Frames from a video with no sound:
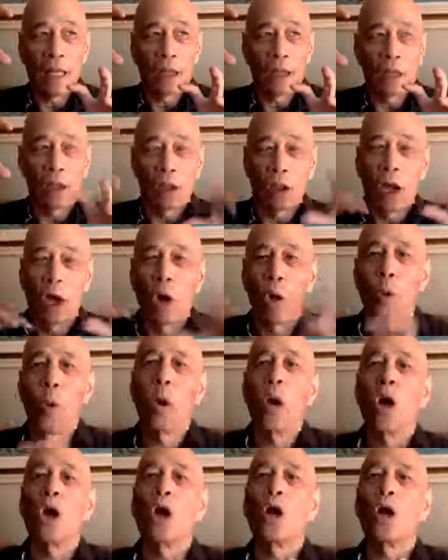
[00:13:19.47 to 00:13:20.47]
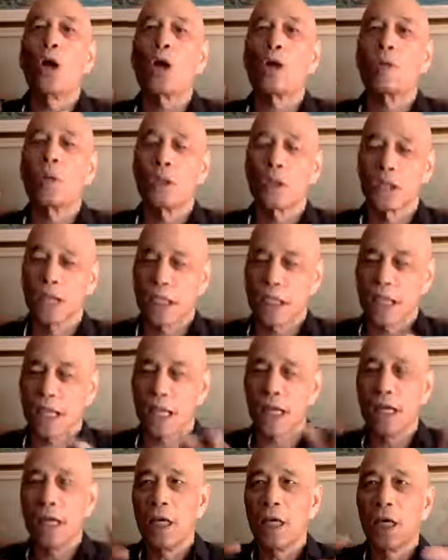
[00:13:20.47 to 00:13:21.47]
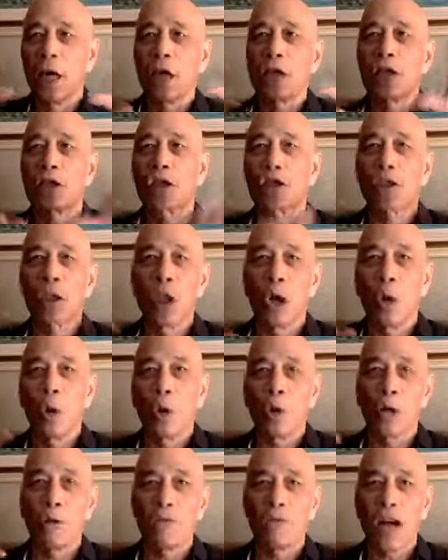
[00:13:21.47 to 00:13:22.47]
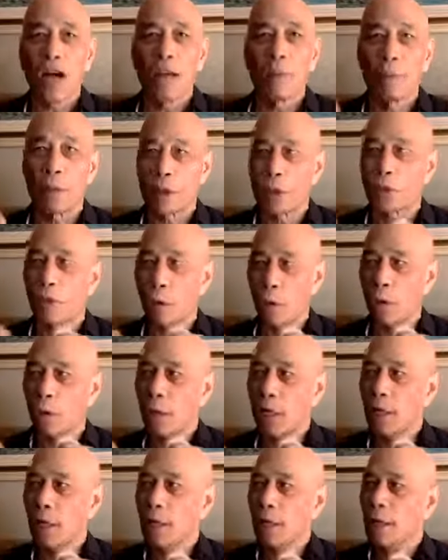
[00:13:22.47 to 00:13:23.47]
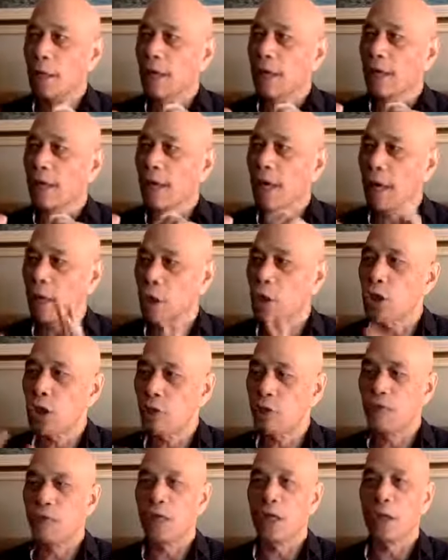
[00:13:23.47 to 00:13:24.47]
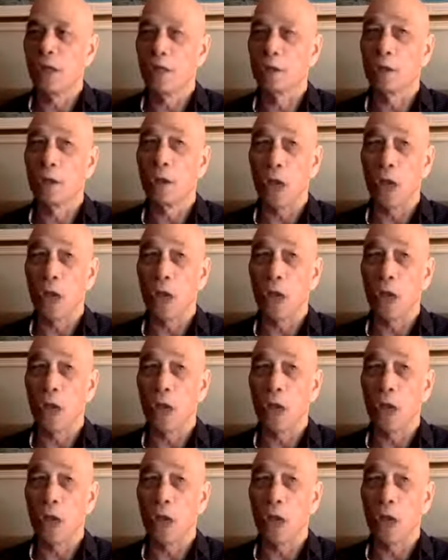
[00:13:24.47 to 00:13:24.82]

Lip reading: slower, we'll just say, a slower vibratory energy field